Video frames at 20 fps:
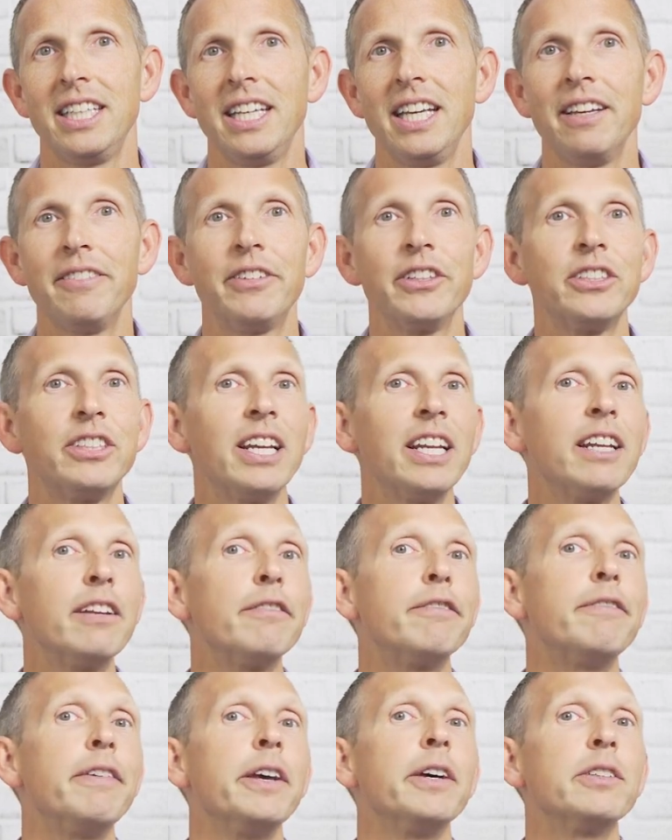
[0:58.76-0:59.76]
If your
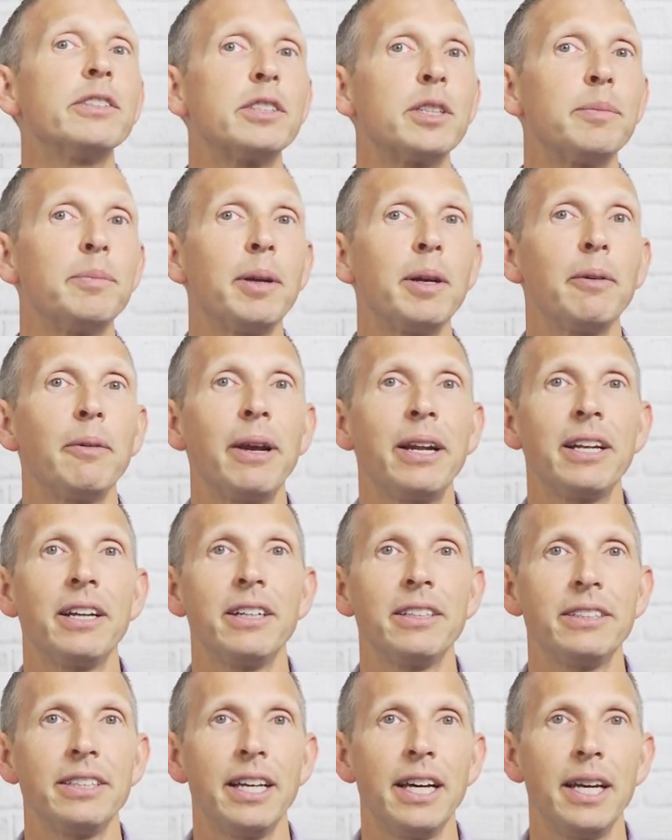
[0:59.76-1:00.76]
tenant fails to pay rent
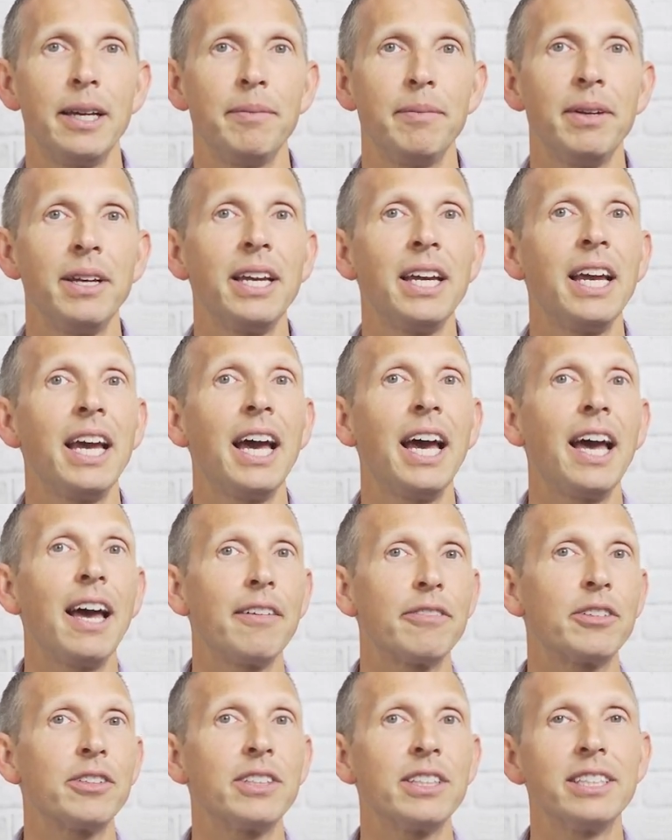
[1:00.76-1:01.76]
on time,
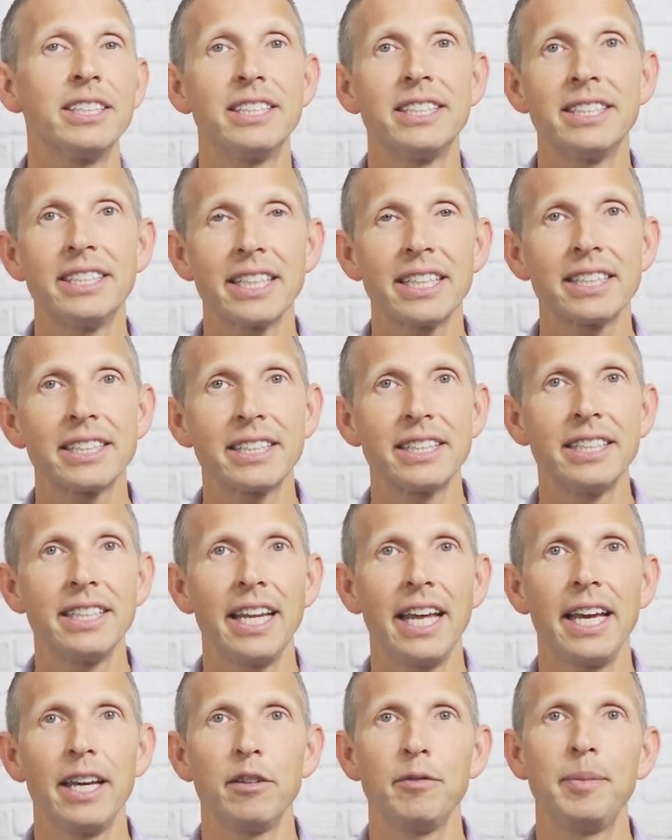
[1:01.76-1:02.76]
after the 6th
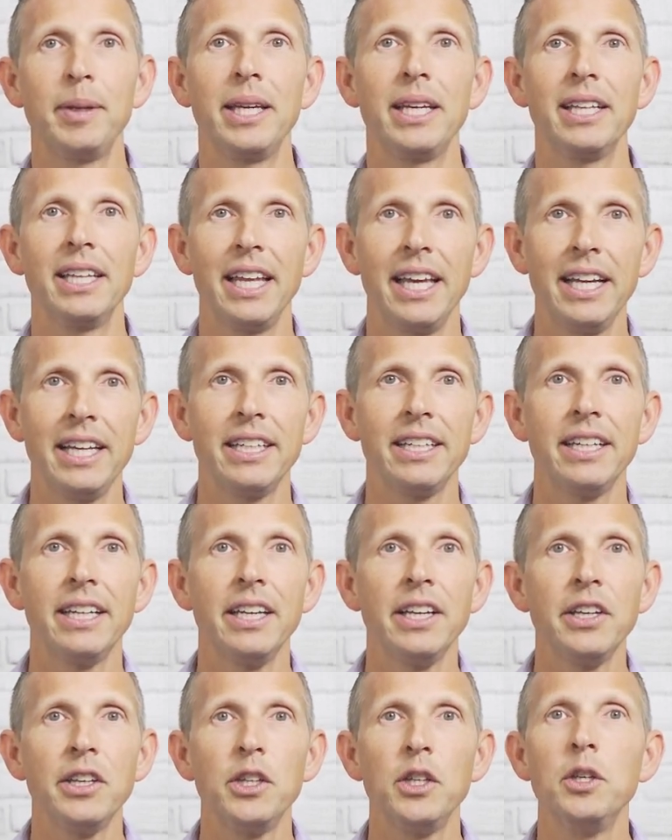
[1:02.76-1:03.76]
day of being late,
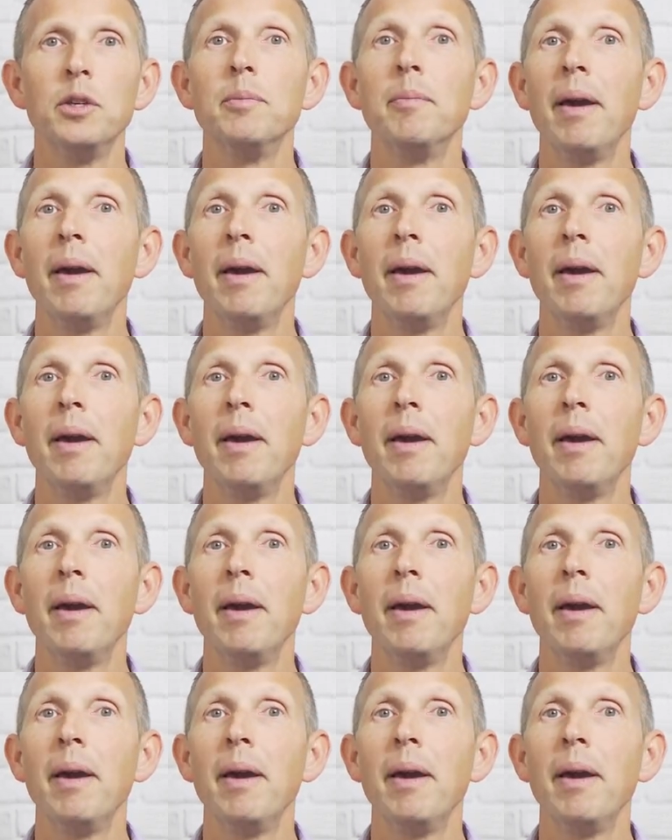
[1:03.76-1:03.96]
you